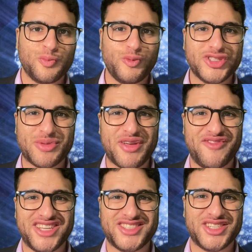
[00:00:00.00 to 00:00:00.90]
What's up,
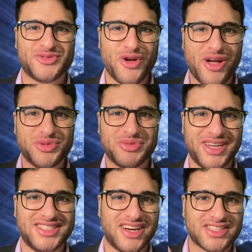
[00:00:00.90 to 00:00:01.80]
investors? Welcome to
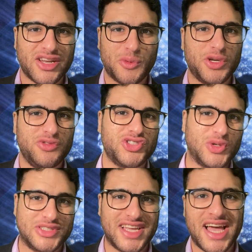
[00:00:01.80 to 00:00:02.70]
Money Talk, the number one news
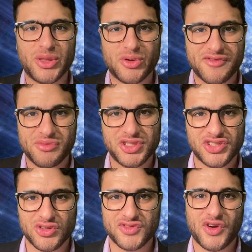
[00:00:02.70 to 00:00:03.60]
source and non information
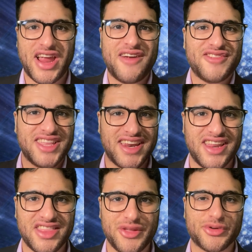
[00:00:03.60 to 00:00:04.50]
source for everything and
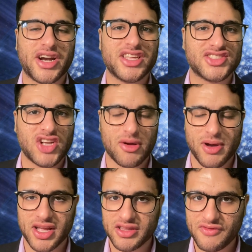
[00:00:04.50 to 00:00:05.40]
anything regarding the stock
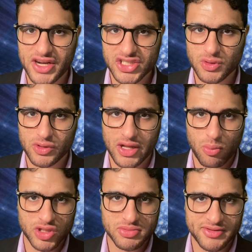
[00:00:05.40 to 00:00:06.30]
market, the financial world, and
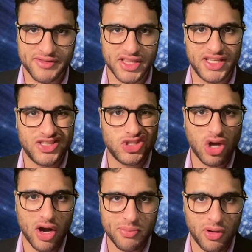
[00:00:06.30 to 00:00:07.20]
more specifically,
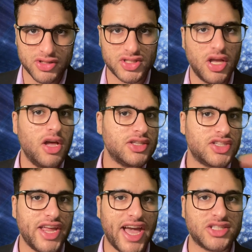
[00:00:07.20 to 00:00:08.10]
DarkPulse.
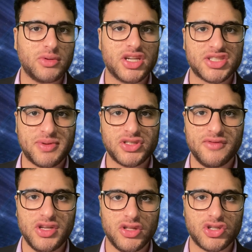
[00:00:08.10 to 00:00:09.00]
Today, guys, we've got a special
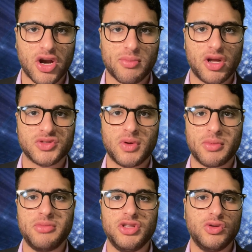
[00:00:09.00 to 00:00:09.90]
video on DarkPulse where I'm
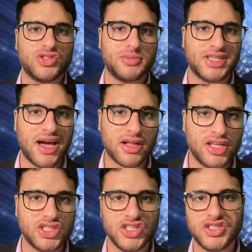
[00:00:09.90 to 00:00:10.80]
going to be doing some
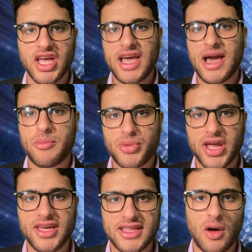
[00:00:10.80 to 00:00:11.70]
calculations and
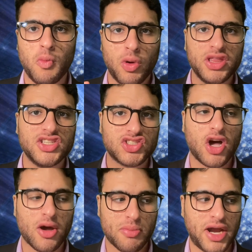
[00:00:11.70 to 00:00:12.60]
breaking down what the
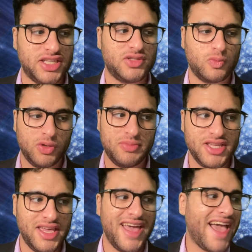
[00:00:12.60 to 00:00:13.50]
stock price would be